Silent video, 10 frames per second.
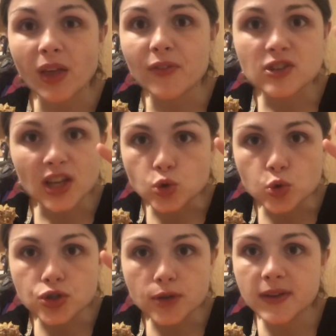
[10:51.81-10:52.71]
It was like
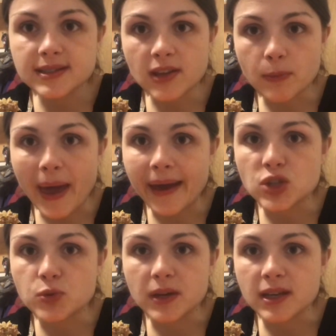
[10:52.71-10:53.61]
two servings in the
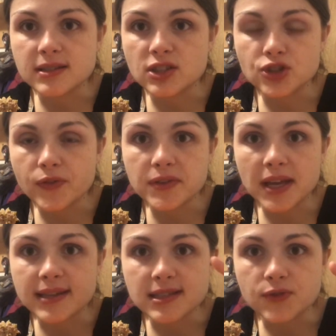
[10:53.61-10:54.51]
package because the serving
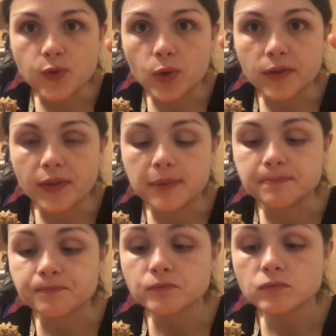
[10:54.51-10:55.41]
size is four of
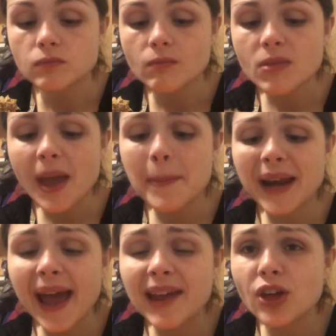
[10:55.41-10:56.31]
them.
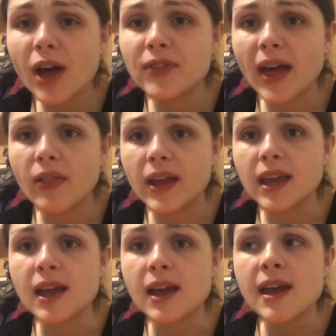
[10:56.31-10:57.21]
But I thought that
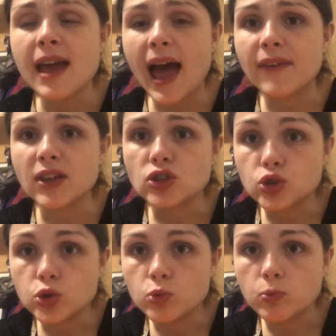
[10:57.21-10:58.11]
like having
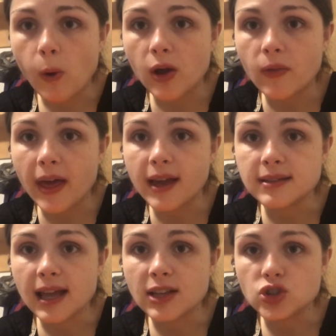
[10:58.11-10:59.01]
two boiled
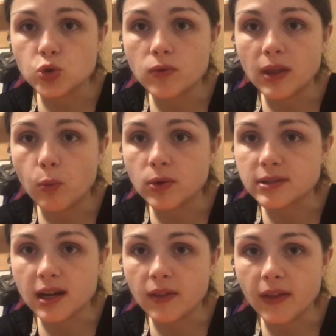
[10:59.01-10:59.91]
eggs and two of them was
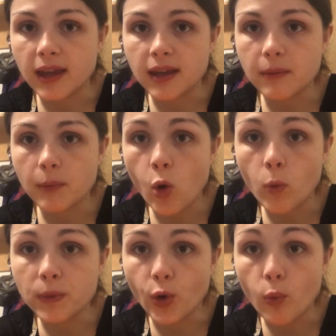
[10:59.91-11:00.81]
gonna like
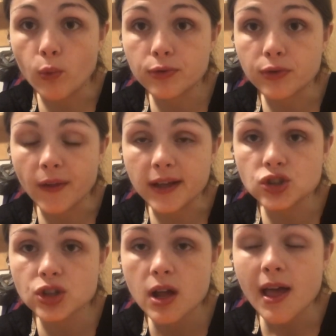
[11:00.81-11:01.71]
hold me over for
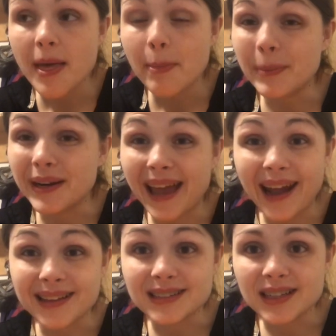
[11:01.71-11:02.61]
lunch, but it
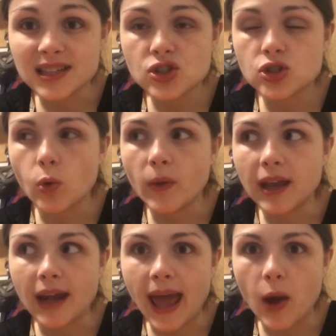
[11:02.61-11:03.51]
kind of didn't. So
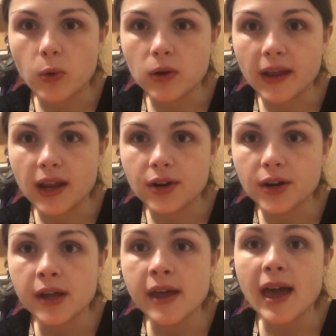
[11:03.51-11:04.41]
like an hour later,